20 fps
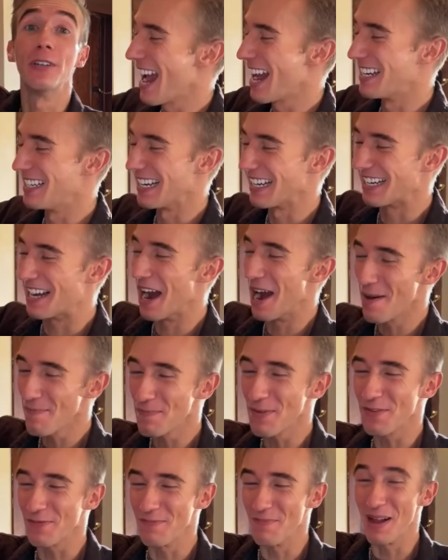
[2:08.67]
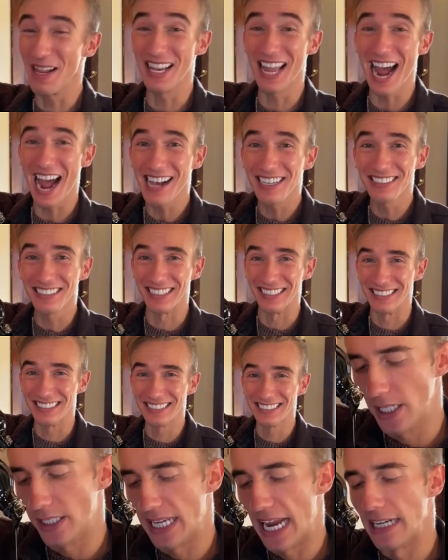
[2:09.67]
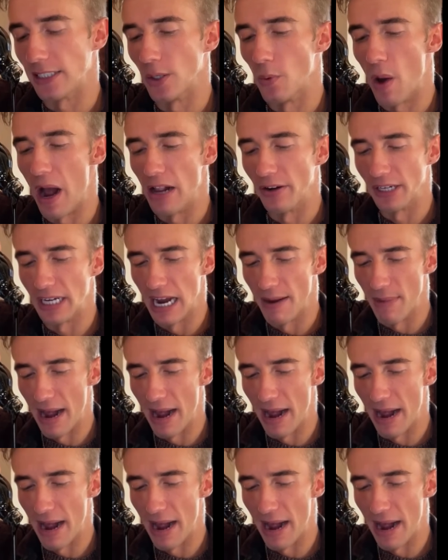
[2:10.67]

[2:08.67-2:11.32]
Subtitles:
And a cup of molasses. This takes a while to come